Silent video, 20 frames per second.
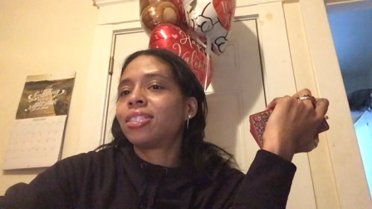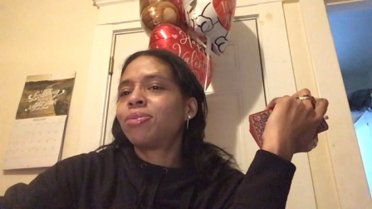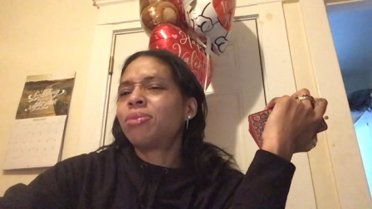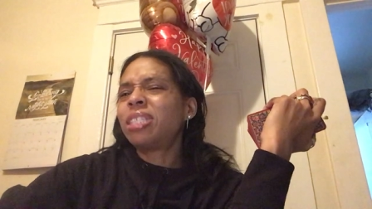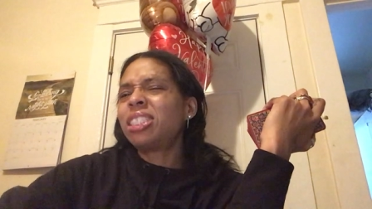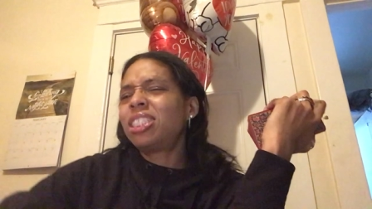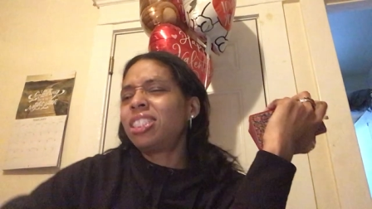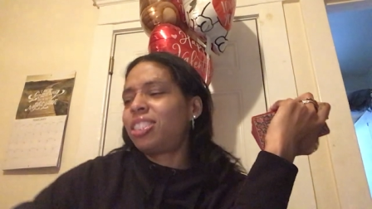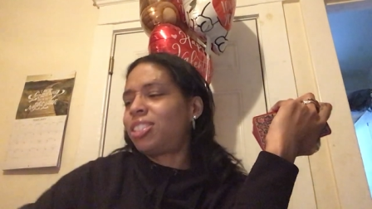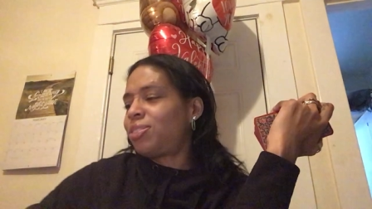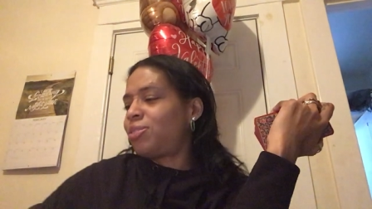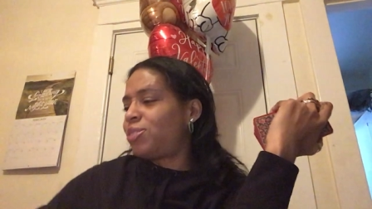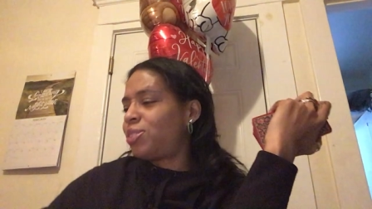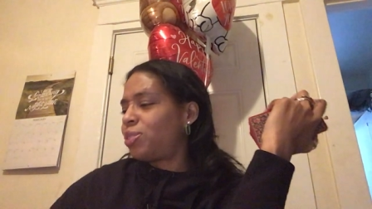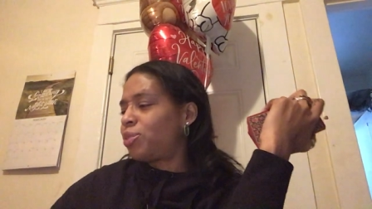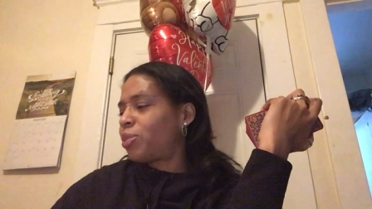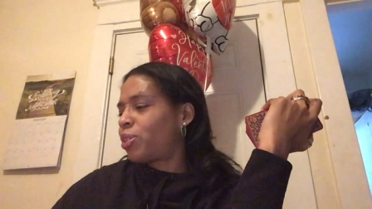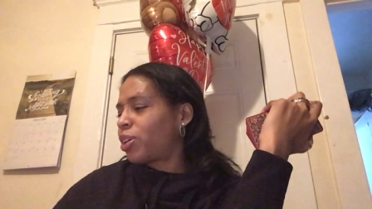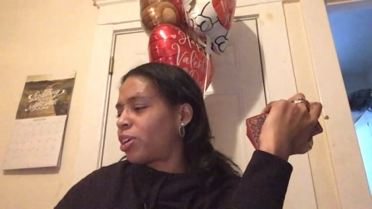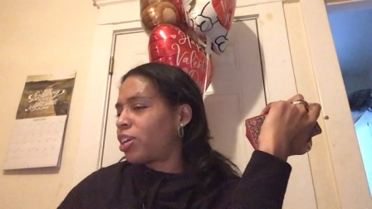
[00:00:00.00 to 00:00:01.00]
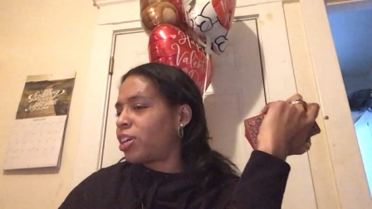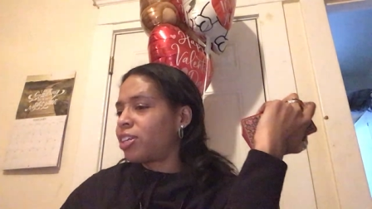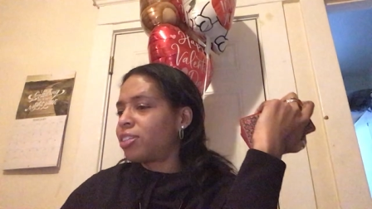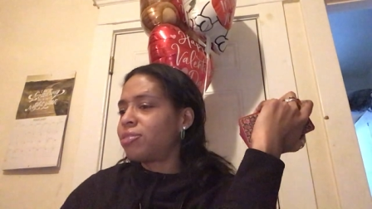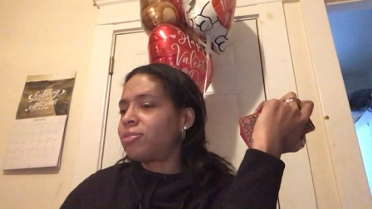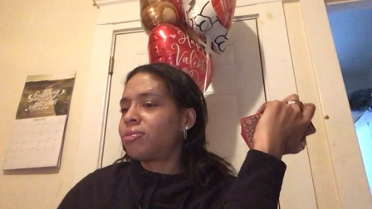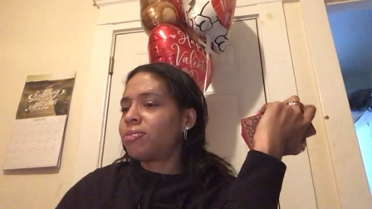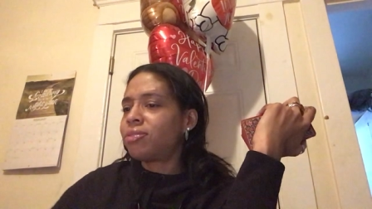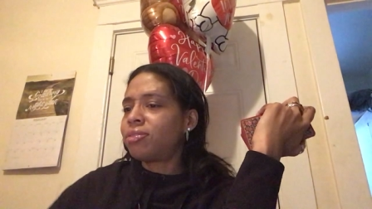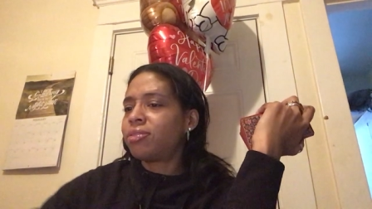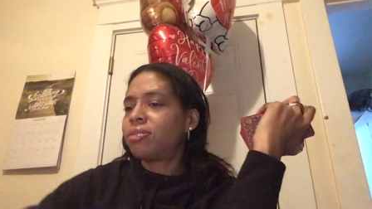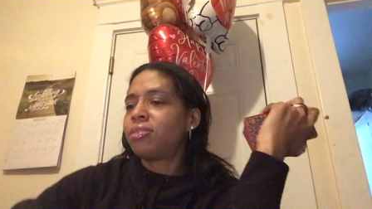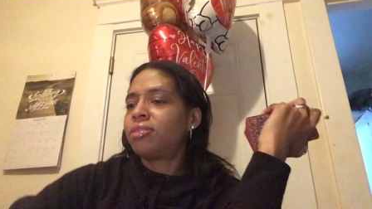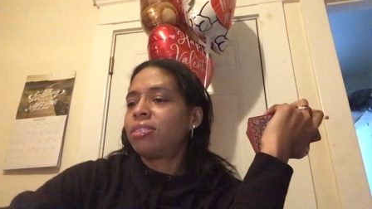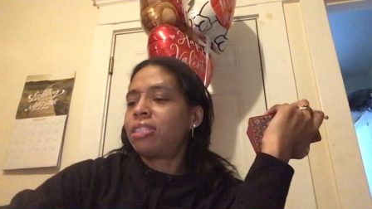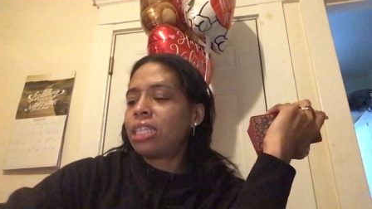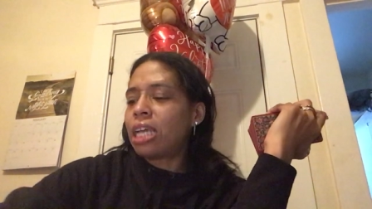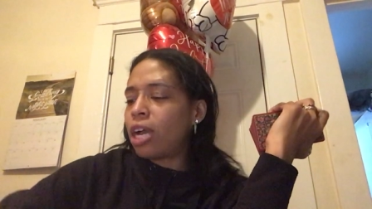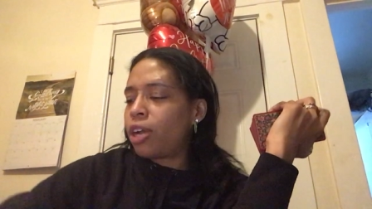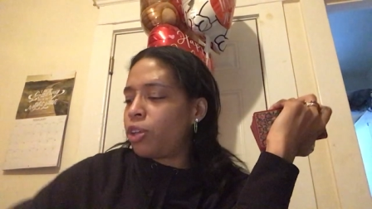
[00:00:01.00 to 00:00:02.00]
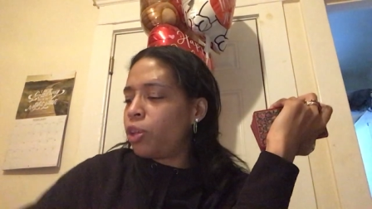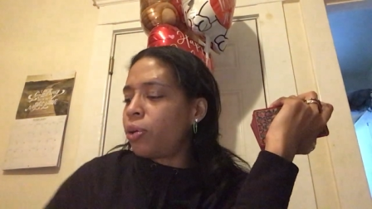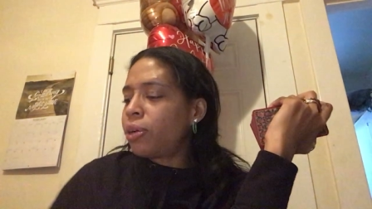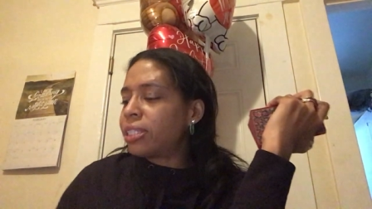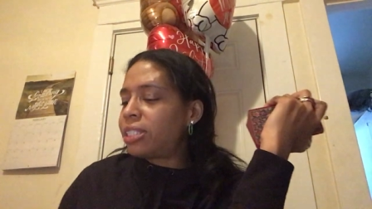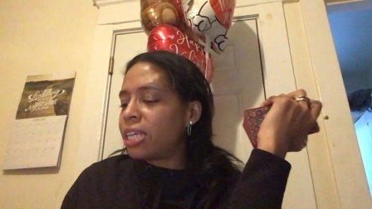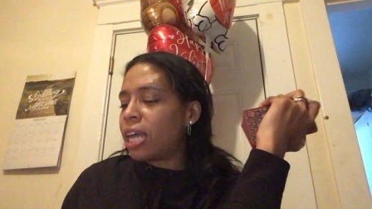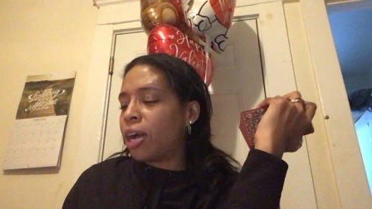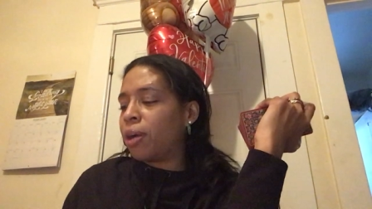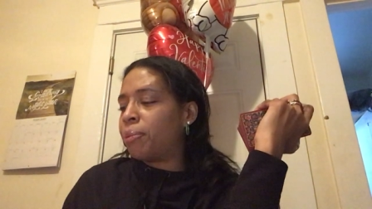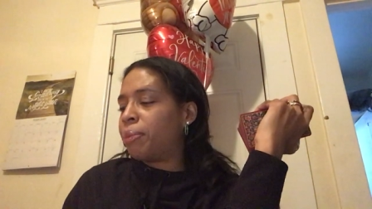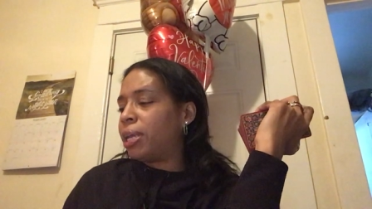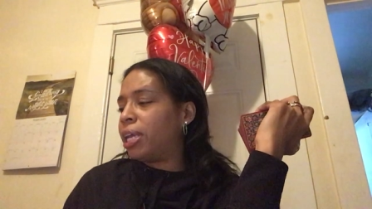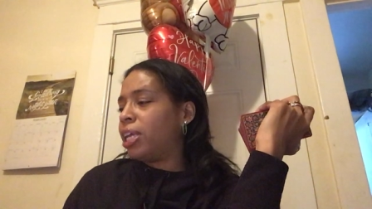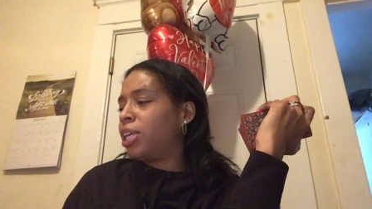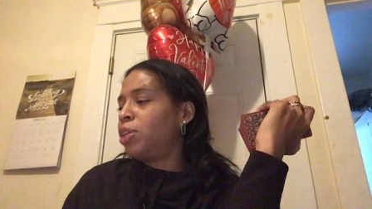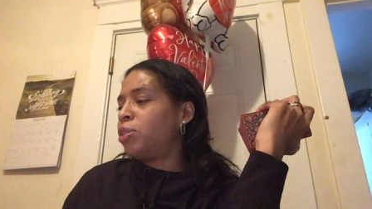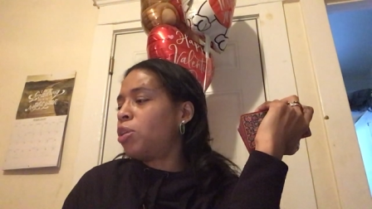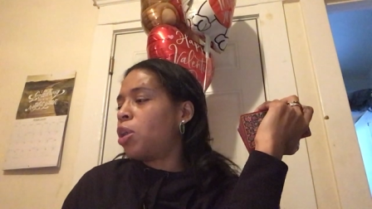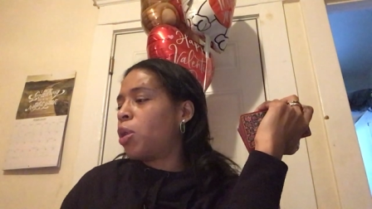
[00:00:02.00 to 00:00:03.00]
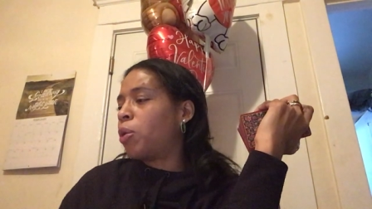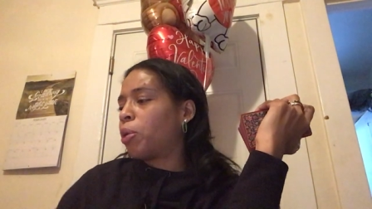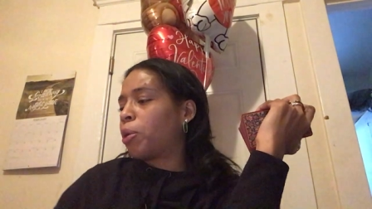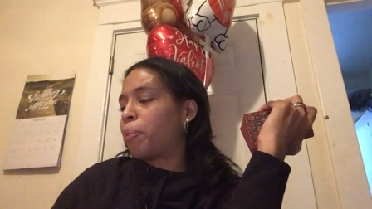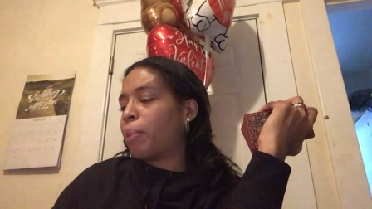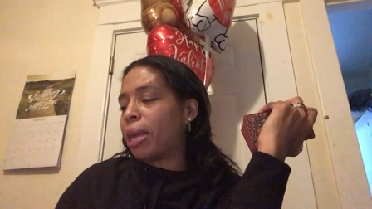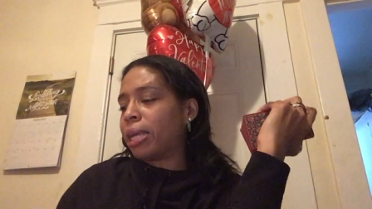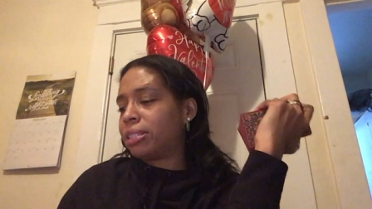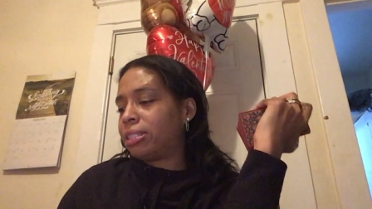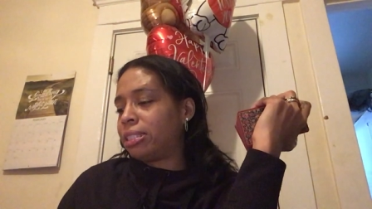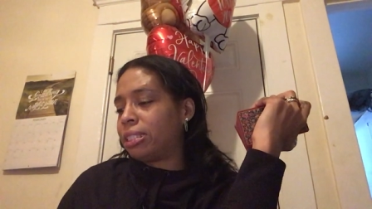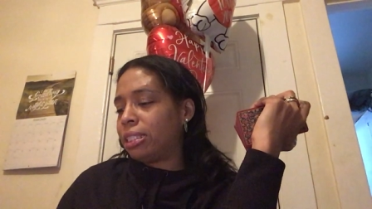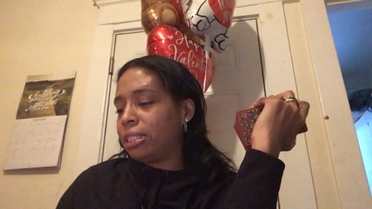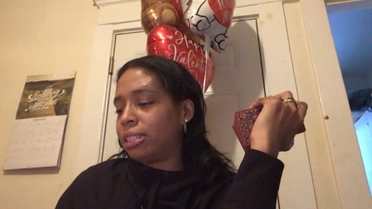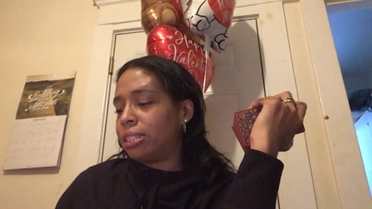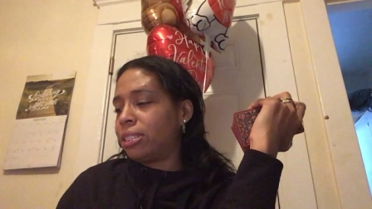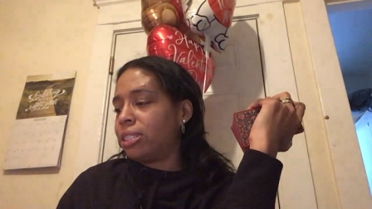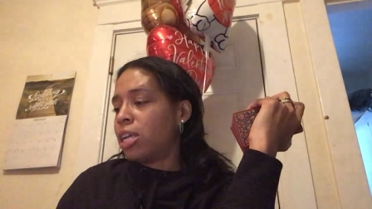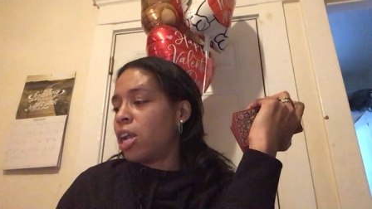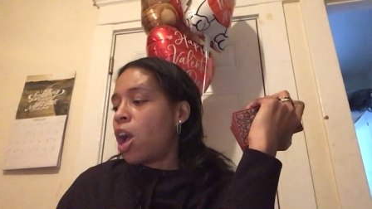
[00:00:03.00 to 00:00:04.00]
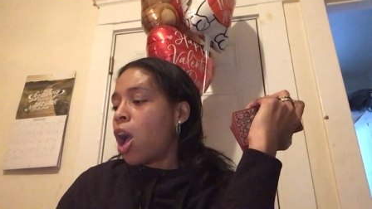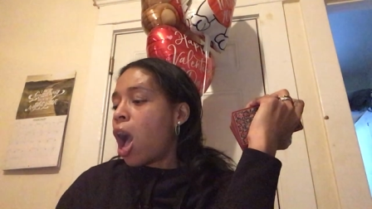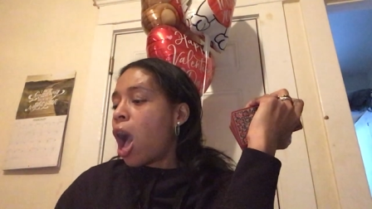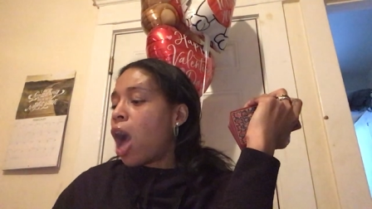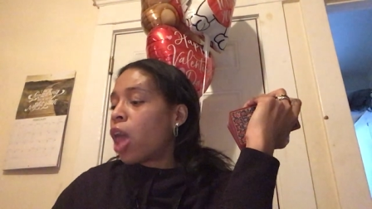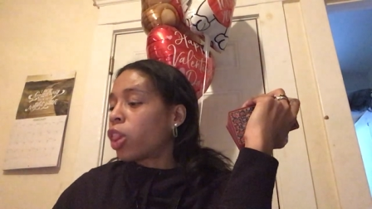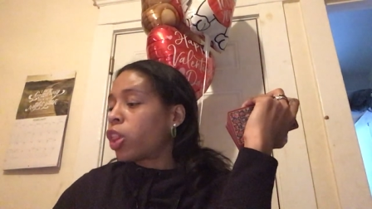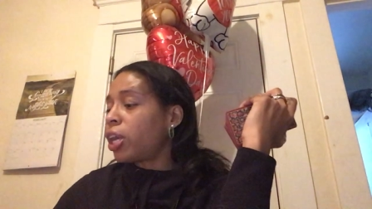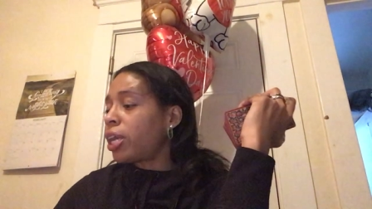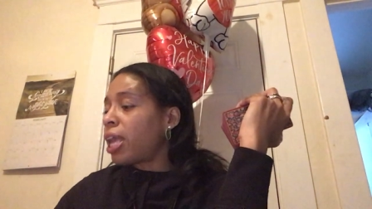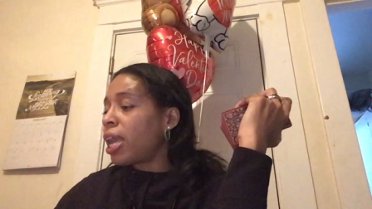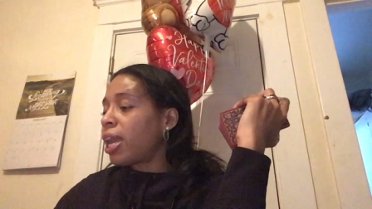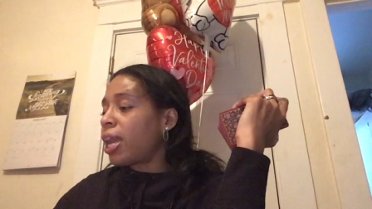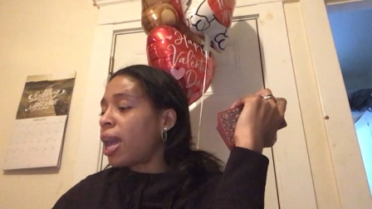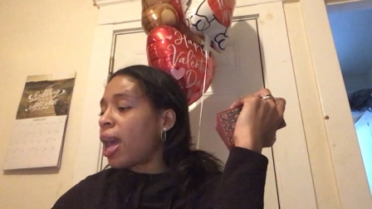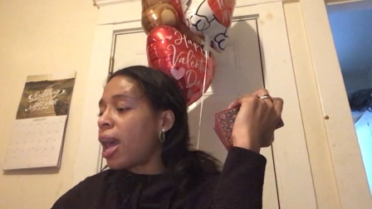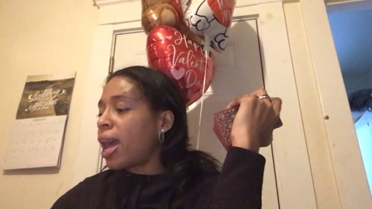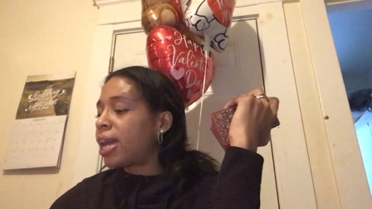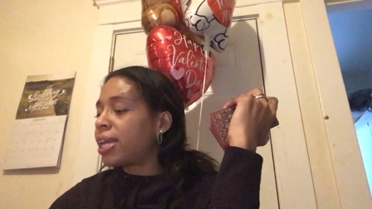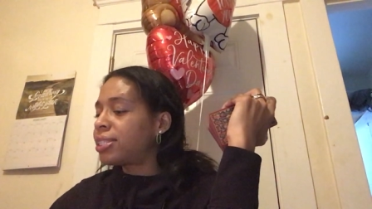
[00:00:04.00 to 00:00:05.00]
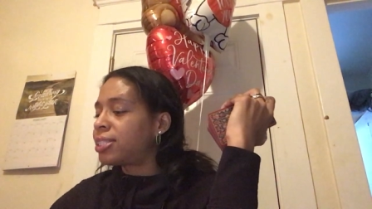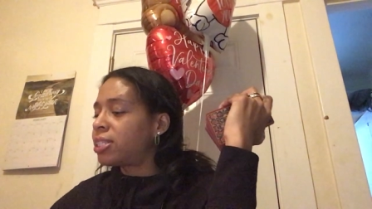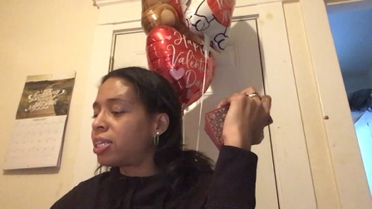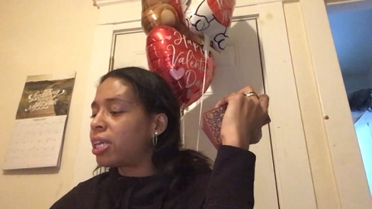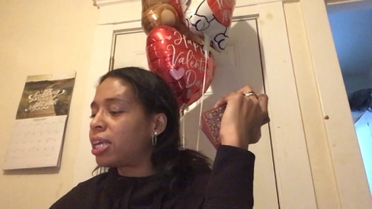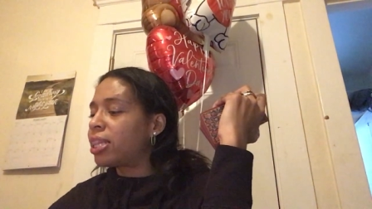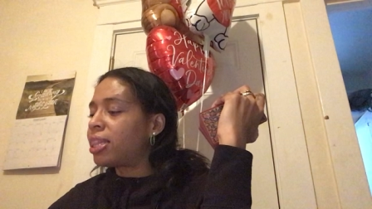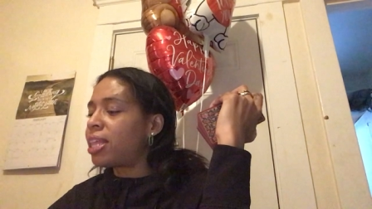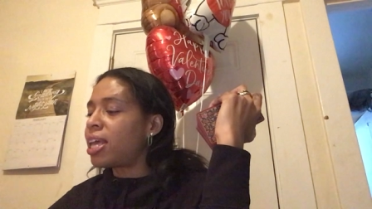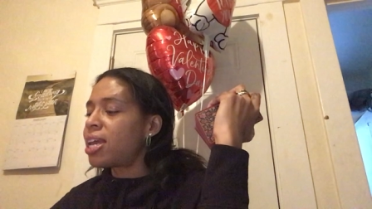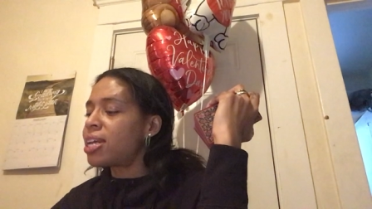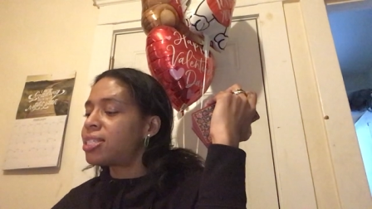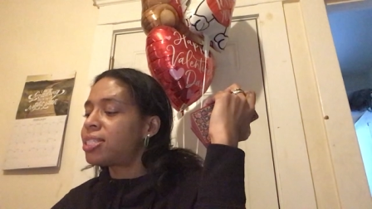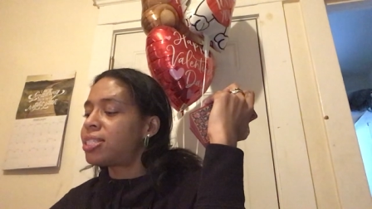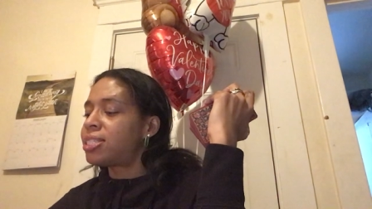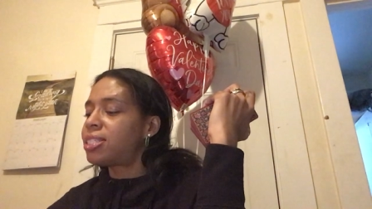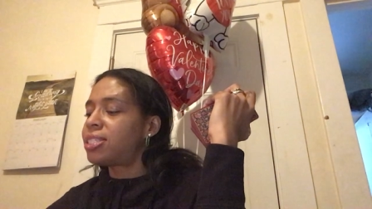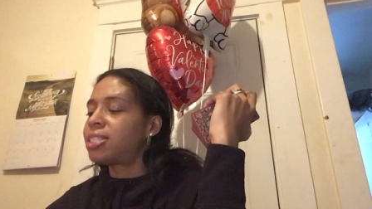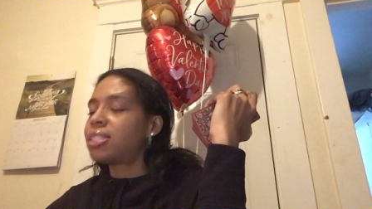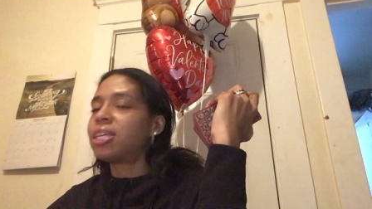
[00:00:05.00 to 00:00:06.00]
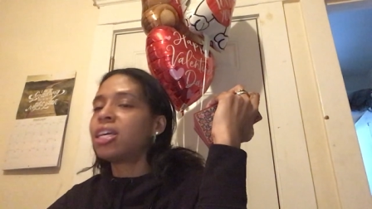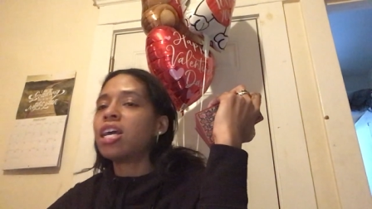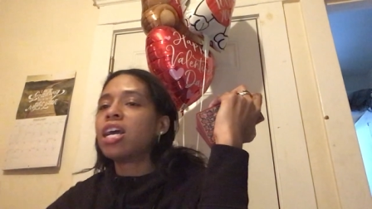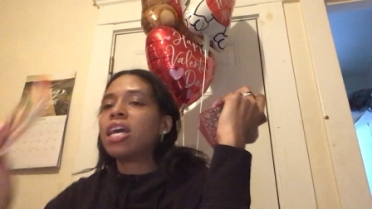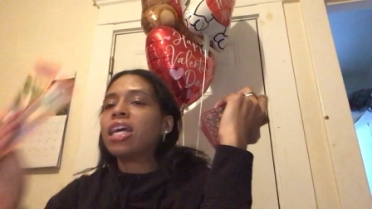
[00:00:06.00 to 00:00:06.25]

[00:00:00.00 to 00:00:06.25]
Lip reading: What did you do, girl? Tell, you could tell me. You know we're besties. Look at, guys. Look at this.